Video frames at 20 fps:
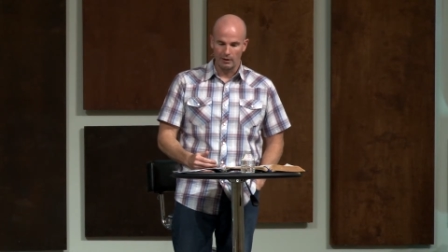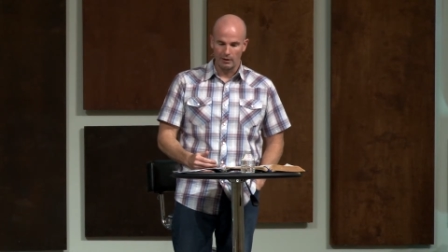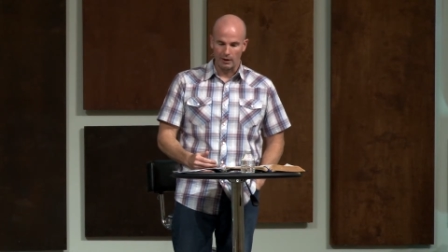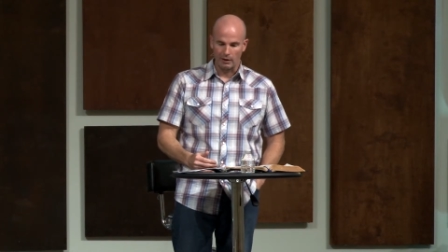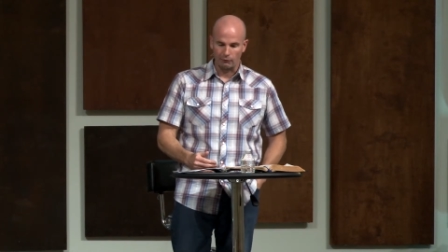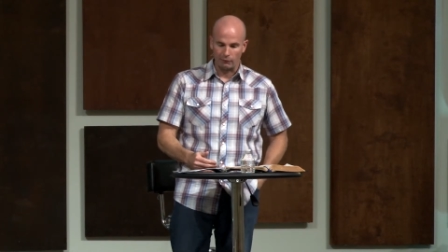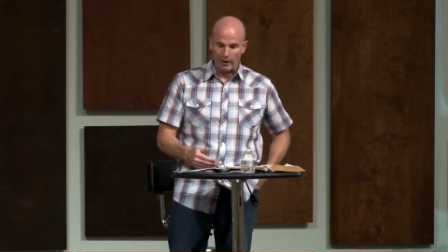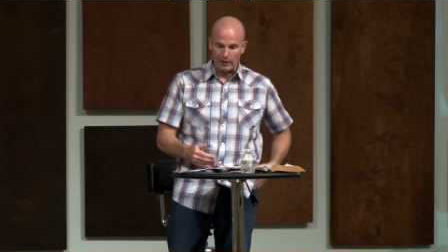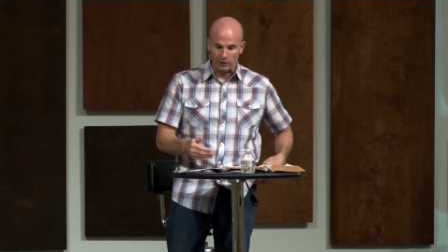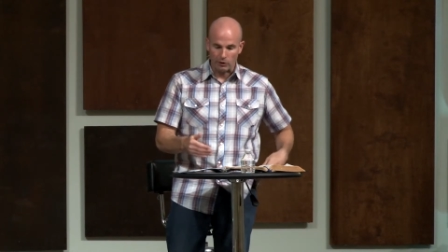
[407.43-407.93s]

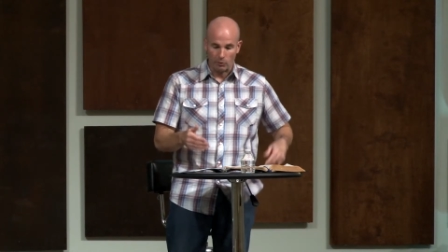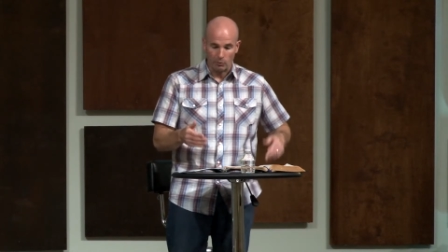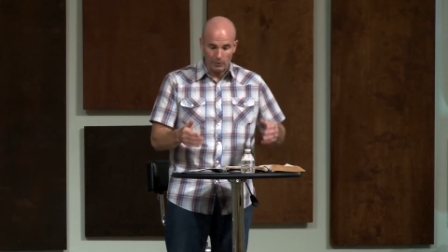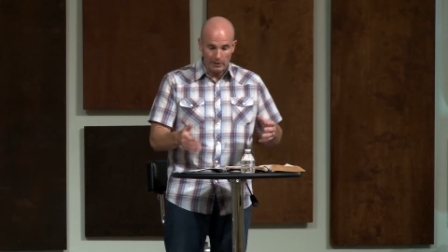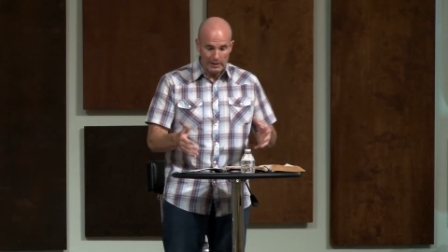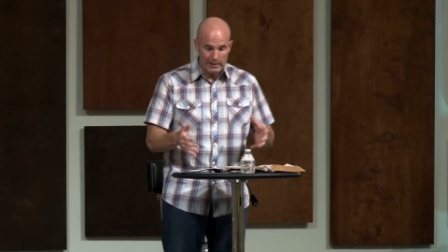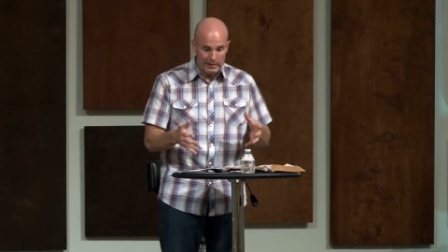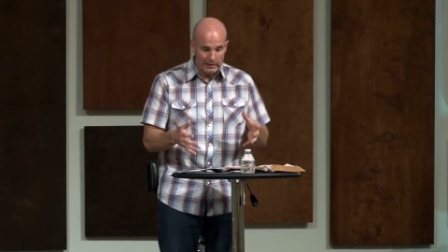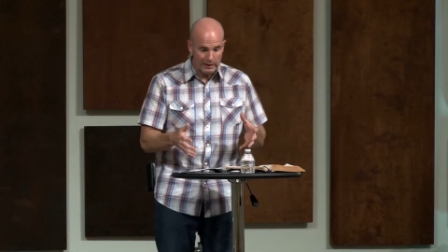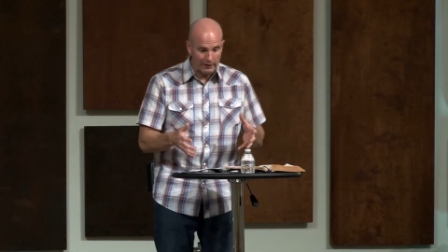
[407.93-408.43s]
In fact, the
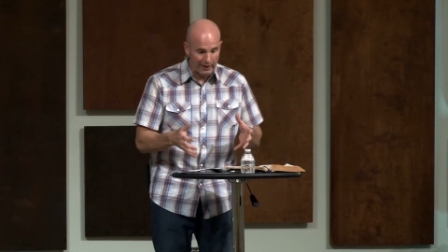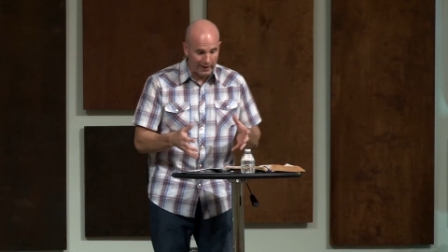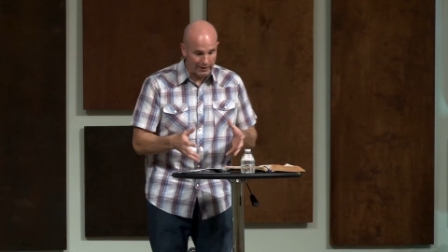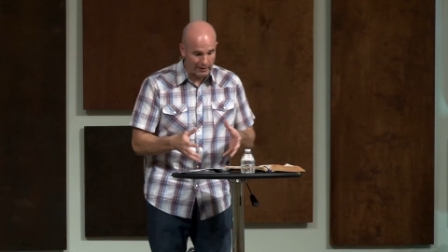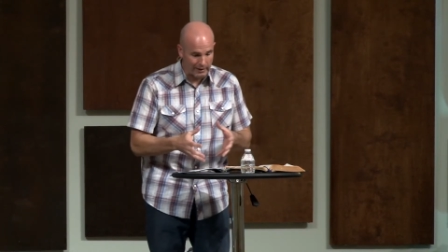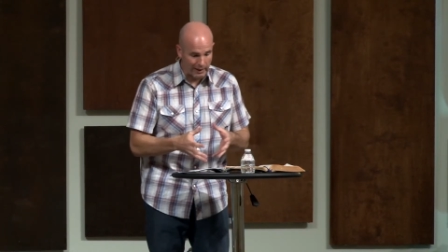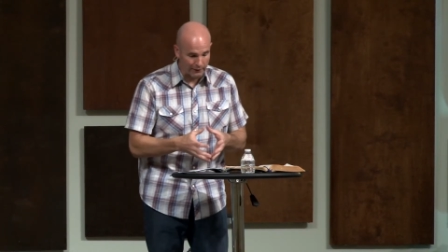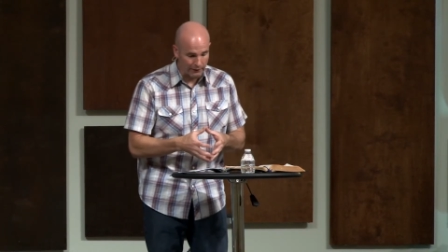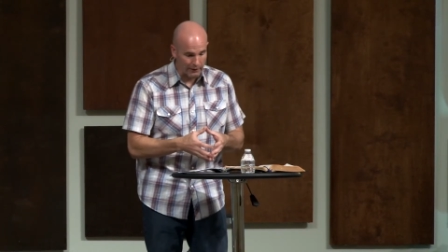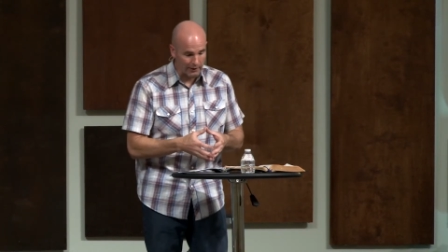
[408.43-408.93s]
reason
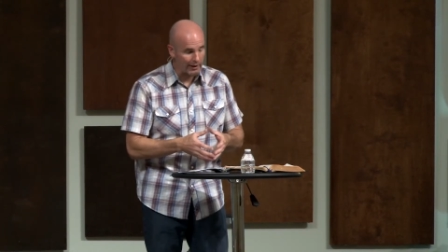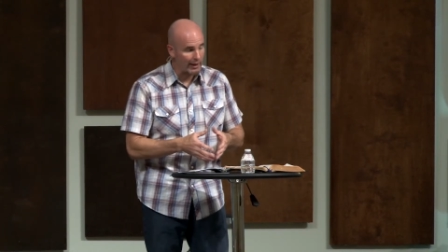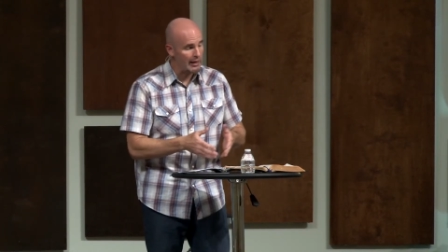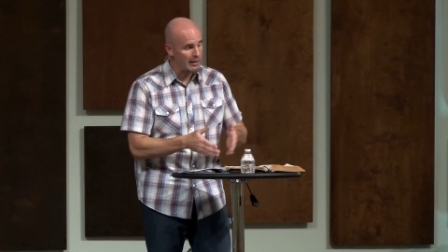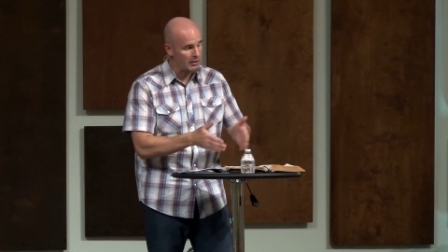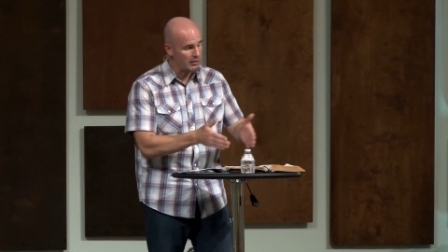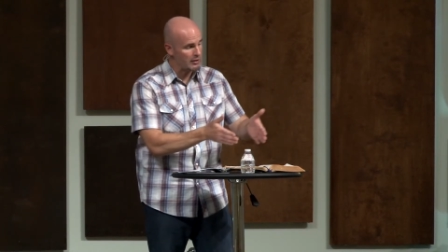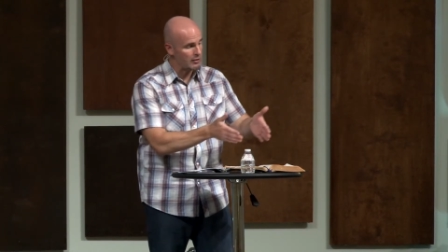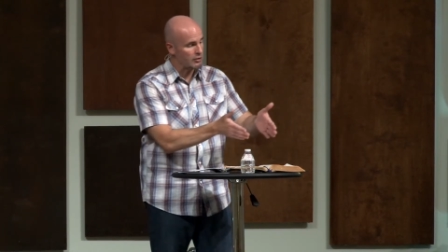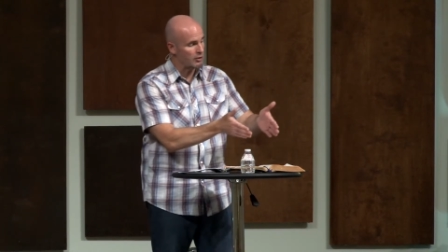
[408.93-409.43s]
that's not the
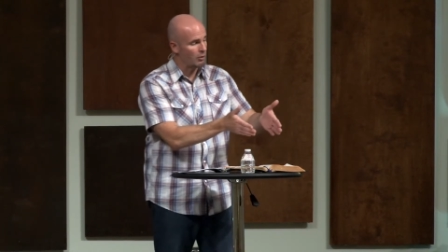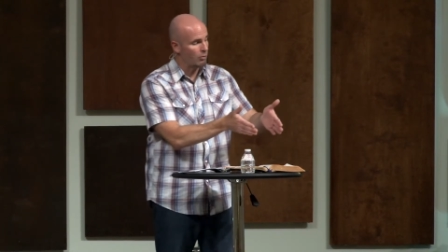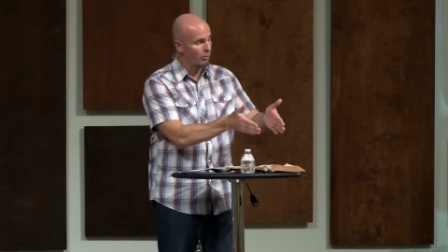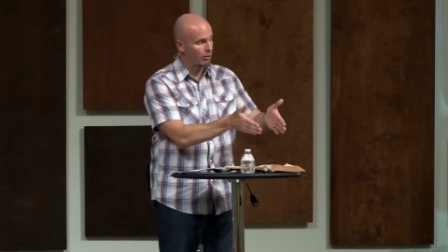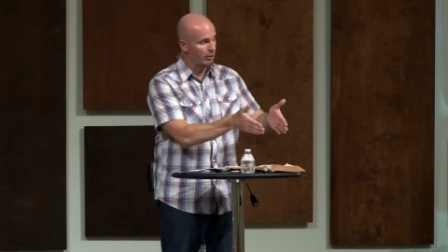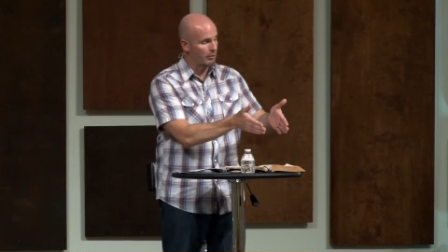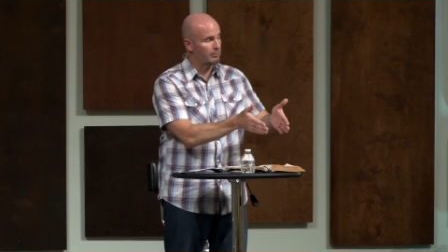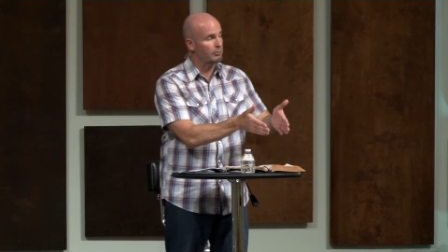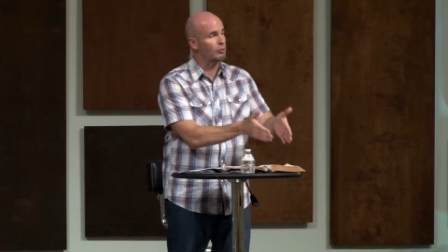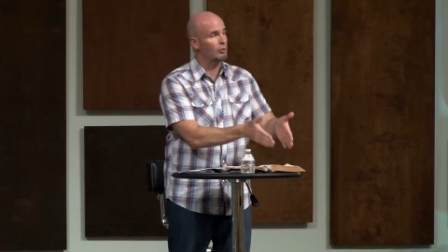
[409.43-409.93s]
case is the
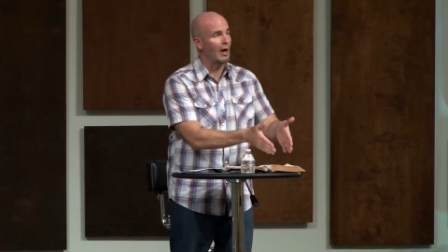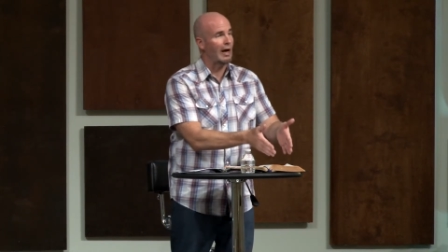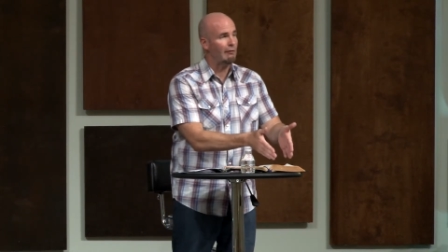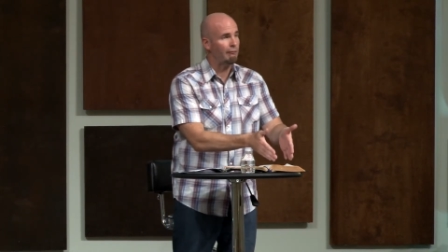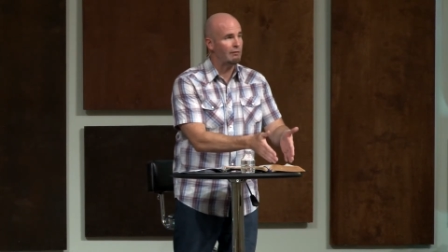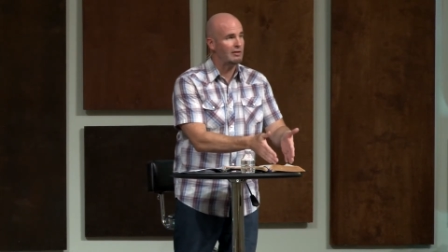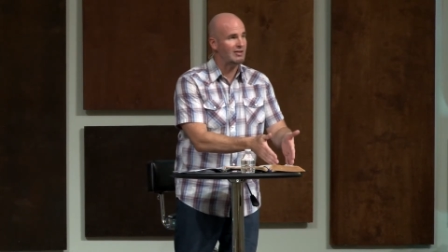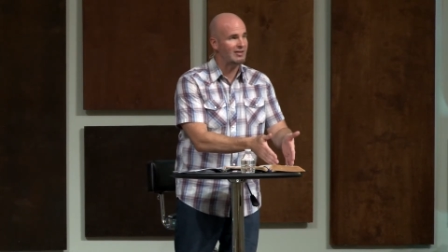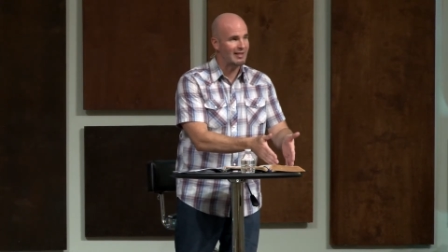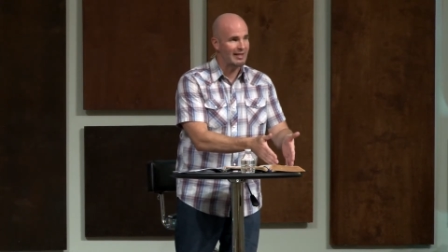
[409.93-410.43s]
word
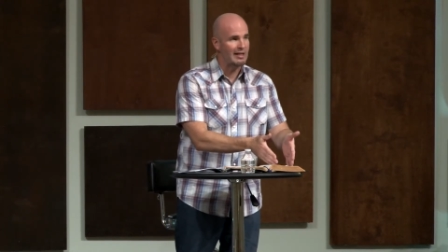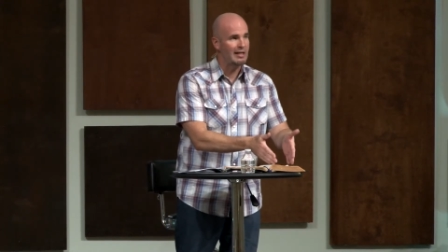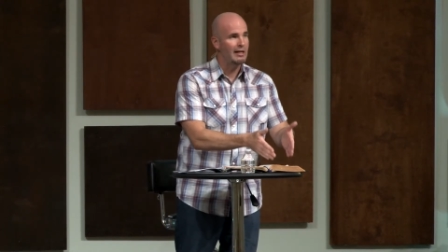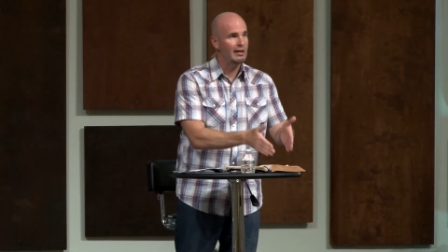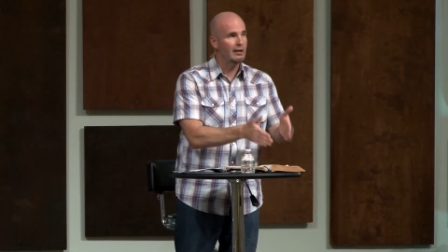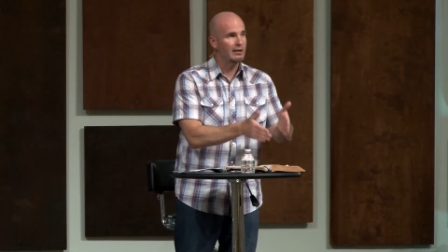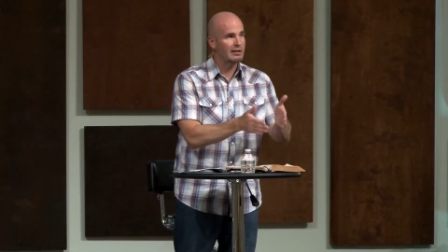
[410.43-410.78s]
prophecy